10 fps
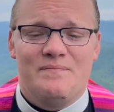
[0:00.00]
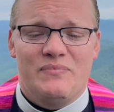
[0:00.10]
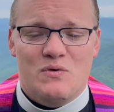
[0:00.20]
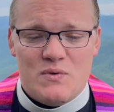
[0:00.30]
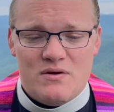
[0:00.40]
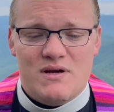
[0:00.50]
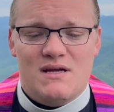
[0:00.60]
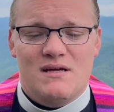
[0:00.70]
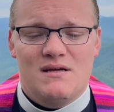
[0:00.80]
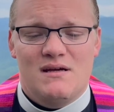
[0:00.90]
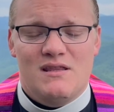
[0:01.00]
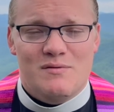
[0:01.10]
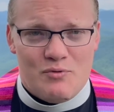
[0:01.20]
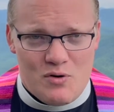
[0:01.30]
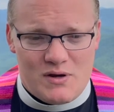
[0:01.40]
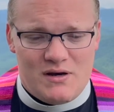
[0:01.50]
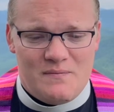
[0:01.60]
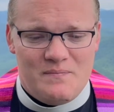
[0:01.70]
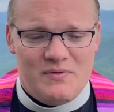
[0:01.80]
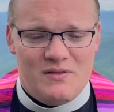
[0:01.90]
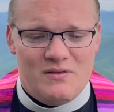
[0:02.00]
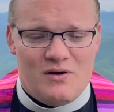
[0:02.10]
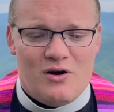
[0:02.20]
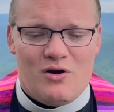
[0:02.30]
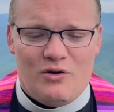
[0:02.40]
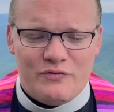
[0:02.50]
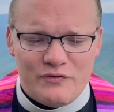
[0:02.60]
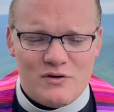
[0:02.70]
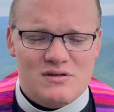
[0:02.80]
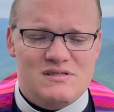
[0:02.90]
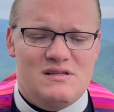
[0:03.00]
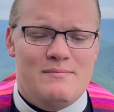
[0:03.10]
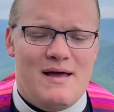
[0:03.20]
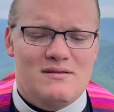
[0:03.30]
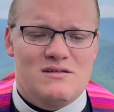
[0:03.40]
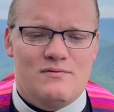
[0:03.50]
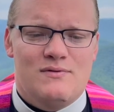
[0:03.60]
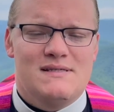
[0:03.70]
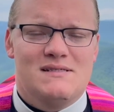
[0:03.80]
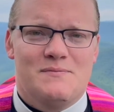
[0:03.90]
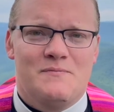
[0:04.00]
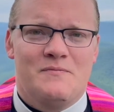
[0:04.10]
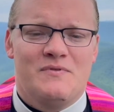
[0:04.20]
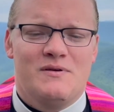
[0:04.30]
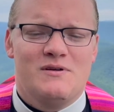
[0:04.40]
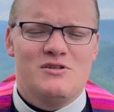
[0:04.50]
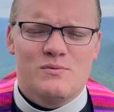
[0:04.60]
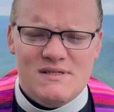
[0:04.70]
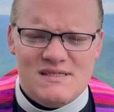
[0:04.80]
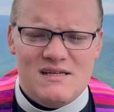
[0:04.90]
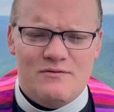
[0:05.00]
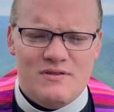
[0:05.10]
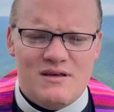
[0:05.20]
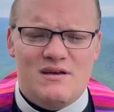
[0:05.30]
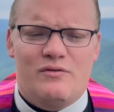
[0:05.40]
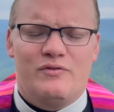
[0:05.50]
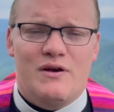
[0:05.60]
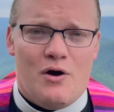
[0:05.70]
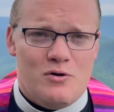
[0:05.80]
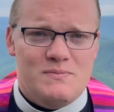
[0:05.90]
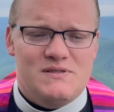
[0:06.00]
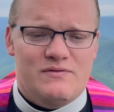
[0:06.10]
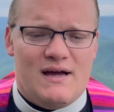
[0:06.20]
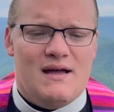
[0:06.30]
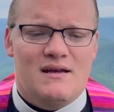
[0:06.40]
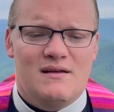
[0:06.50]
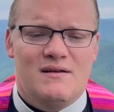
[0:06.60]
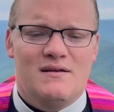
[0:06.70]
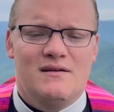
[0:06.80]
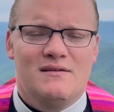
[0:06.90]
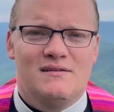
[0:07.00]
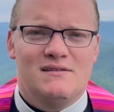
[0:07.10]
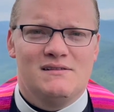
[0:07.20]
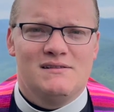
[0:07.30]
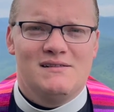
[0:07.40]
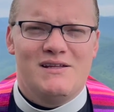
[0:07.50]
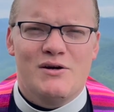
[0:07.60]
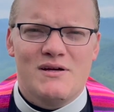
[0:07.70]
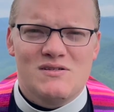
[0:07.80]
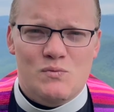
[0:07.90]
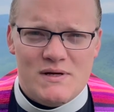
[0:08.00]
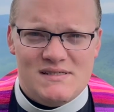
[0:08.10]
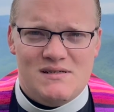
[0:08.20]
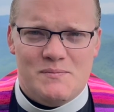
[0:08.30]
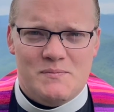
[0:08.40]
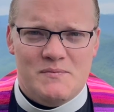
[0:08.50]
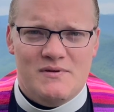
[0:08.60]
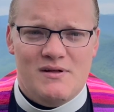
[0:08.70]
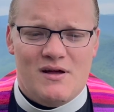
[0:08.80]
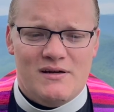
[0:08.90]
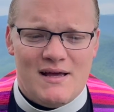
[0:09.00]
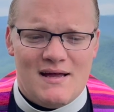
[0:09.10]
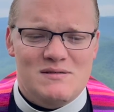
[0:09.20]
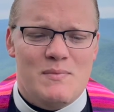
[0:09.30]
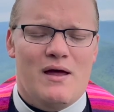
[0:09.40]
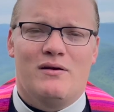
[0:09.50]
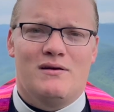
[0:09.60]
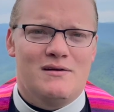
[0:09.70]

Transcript: The weary and the broken are called first to the mountain of wisdom to receive the gift and hopes of God. There is wisdom on God's mountain.